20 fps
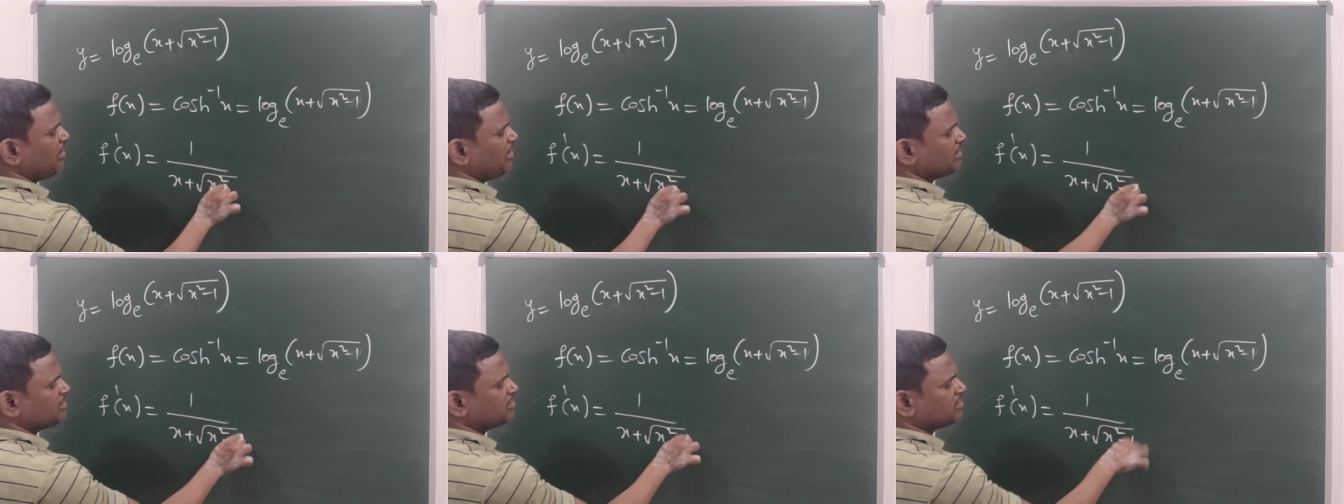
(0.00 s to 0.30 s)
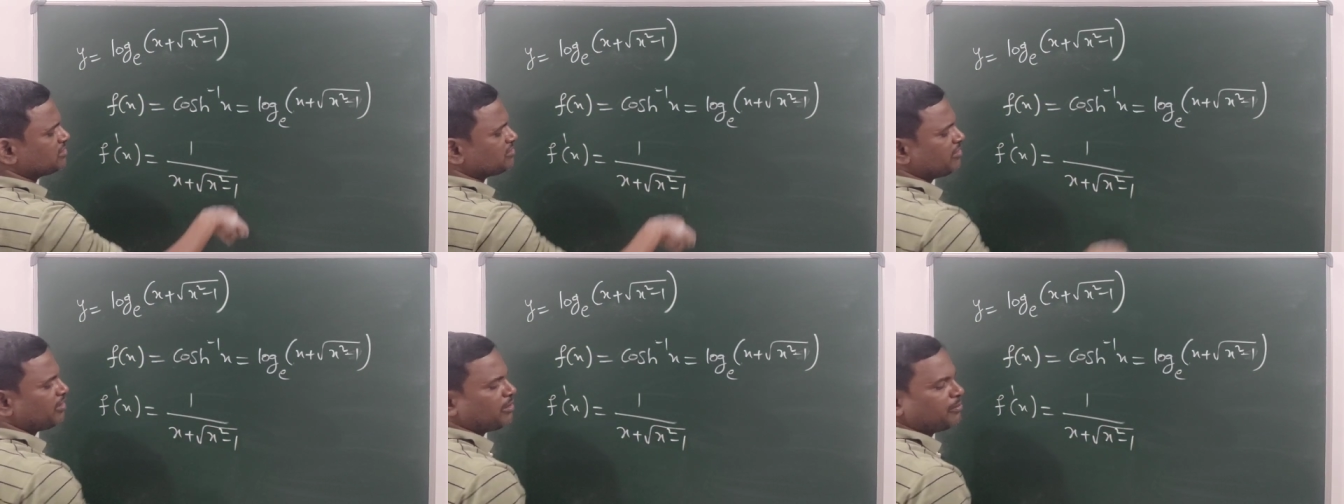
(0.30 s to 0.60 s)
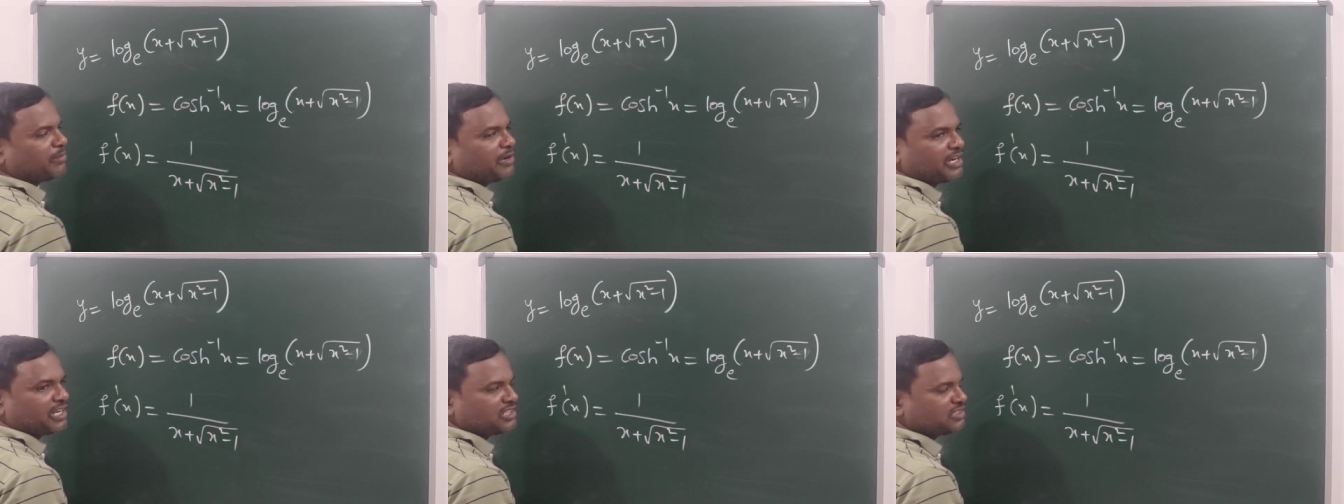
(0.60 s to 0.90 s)
x
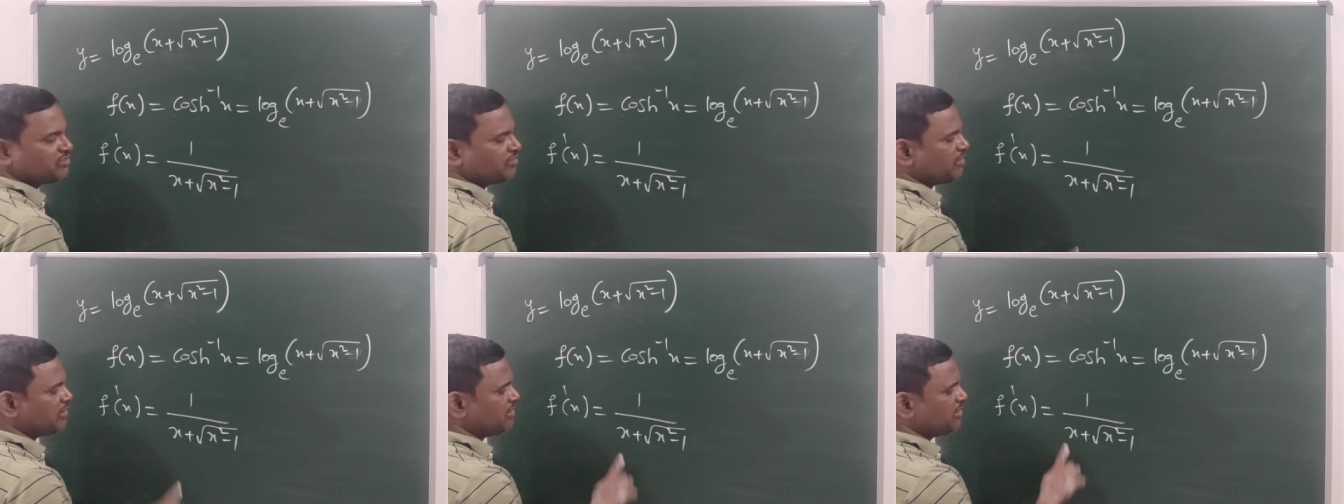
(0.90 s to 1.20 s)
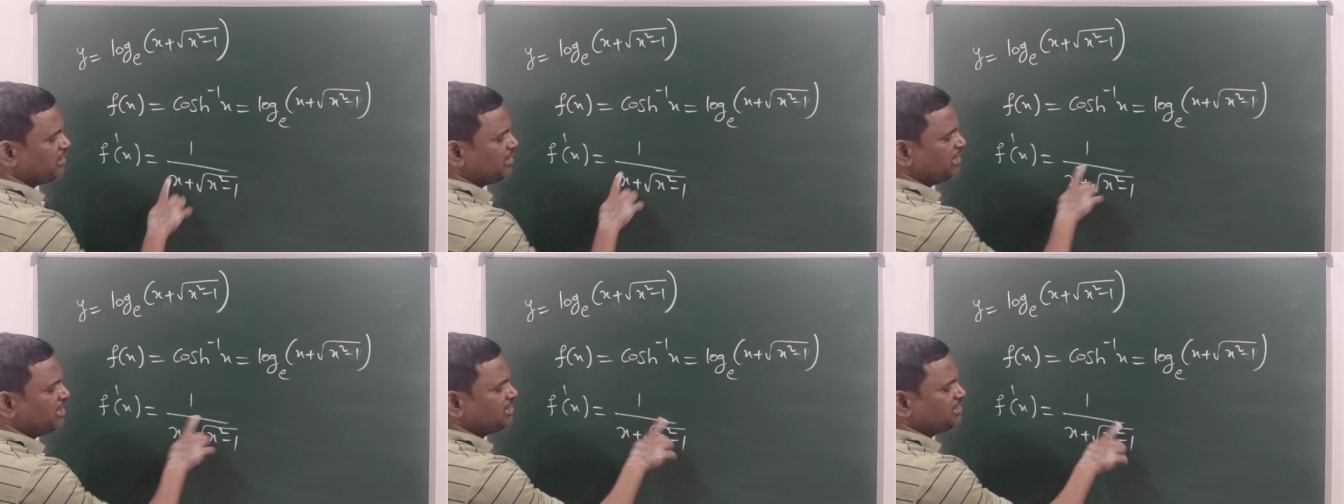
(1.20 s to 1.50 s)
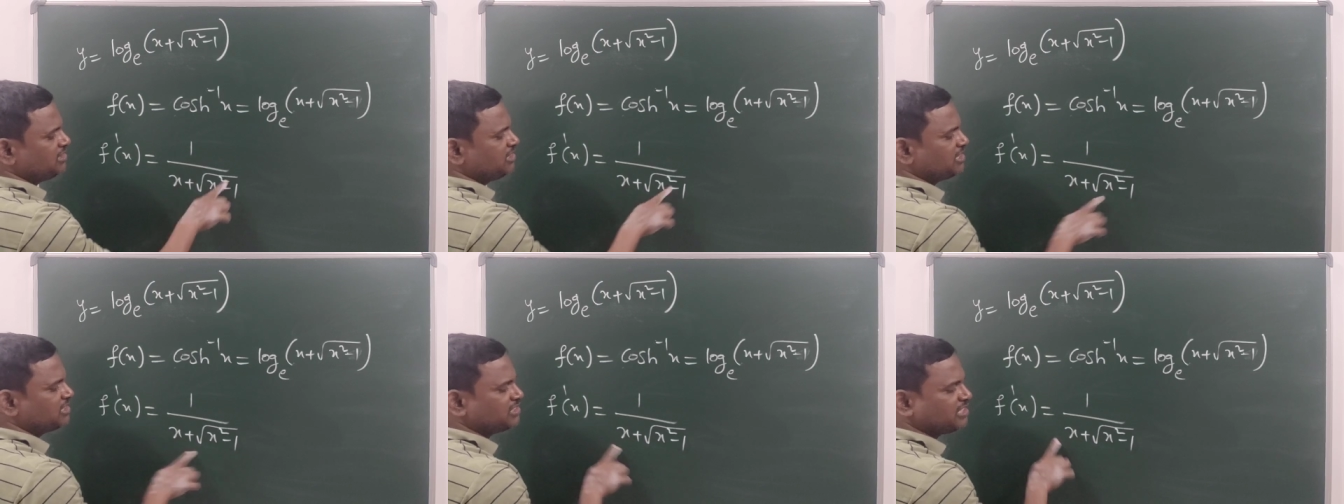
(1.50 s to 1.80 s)
square minus 1.
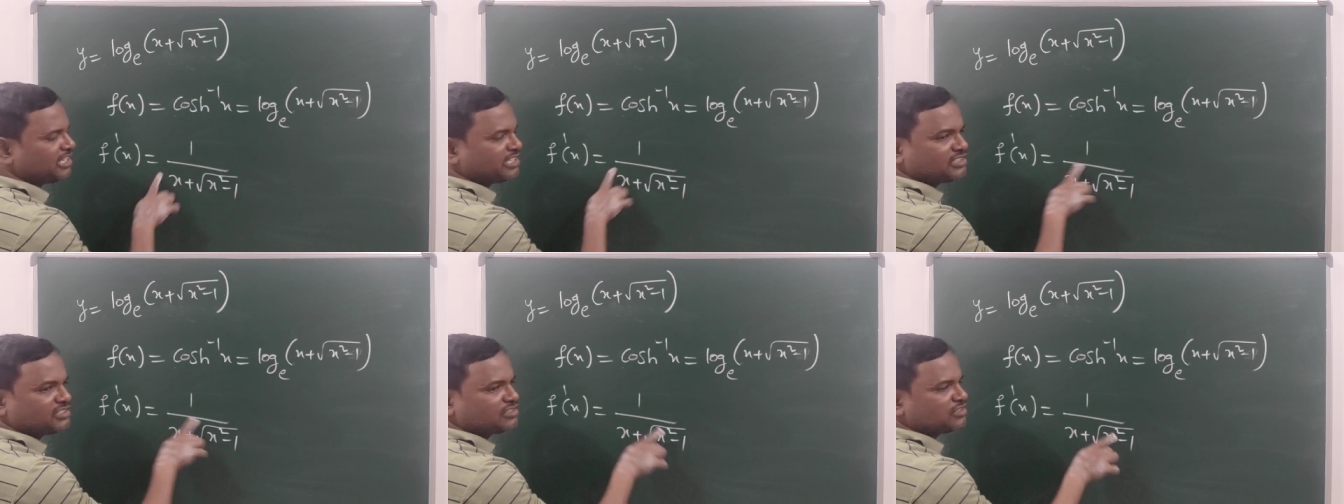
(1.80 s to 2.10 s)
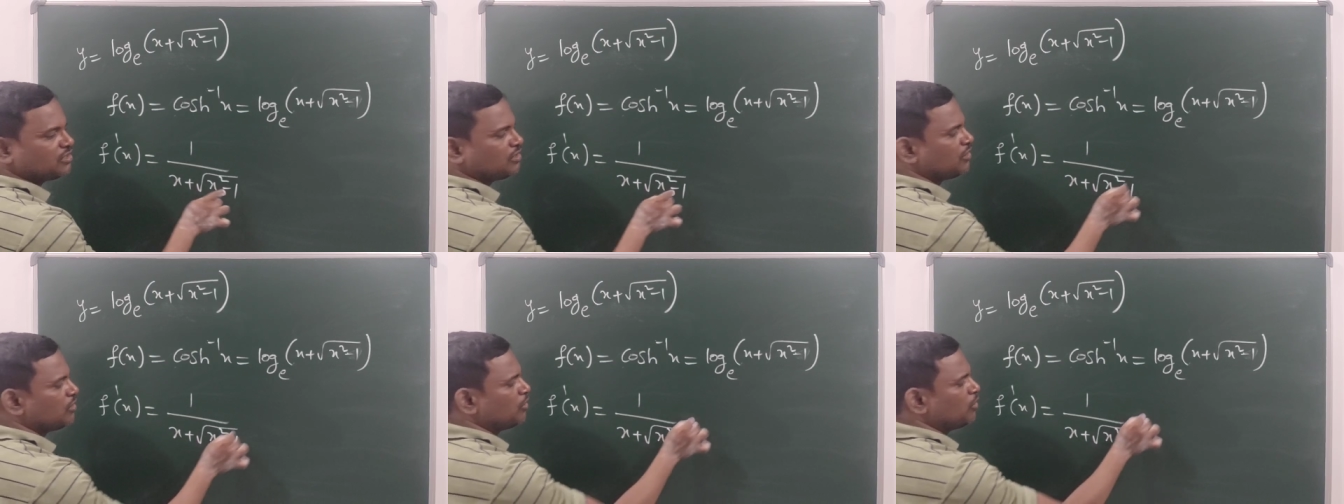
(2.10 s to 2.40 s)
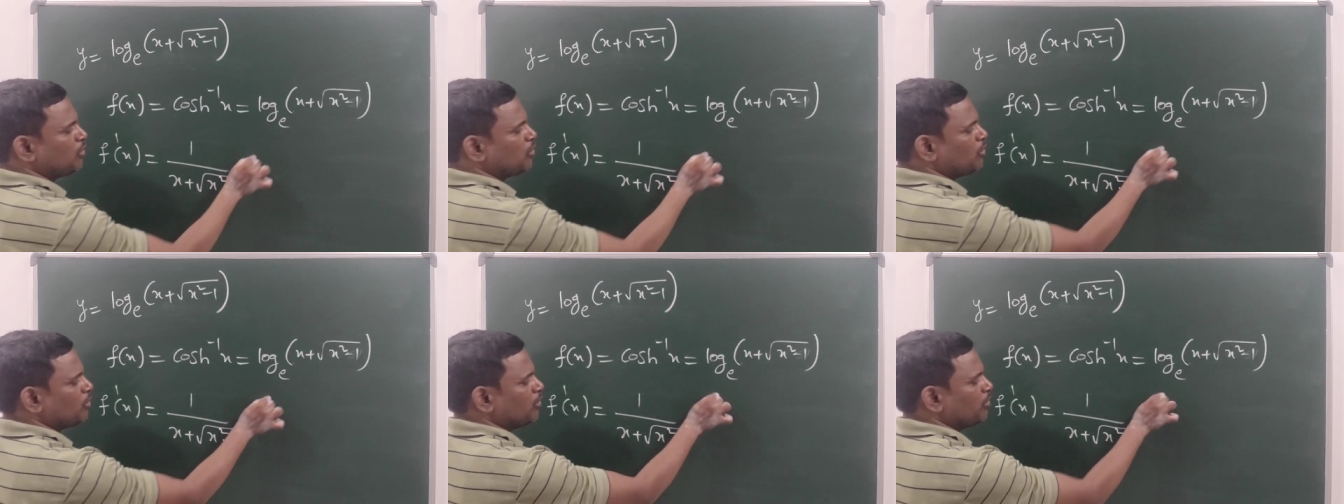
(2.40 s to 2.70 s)
Is this x?
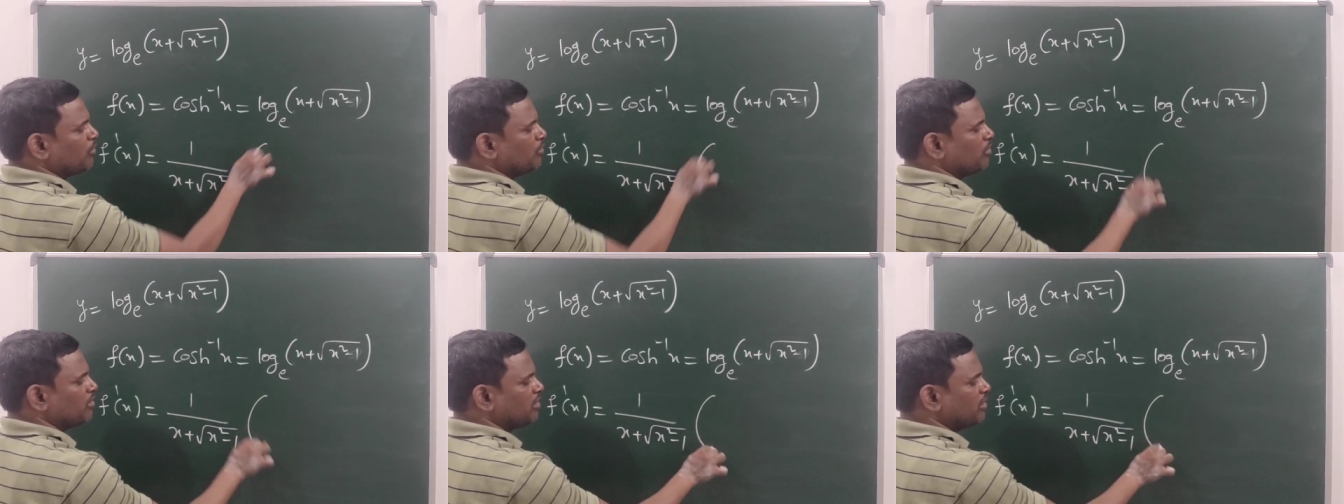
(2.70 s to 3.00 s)
No.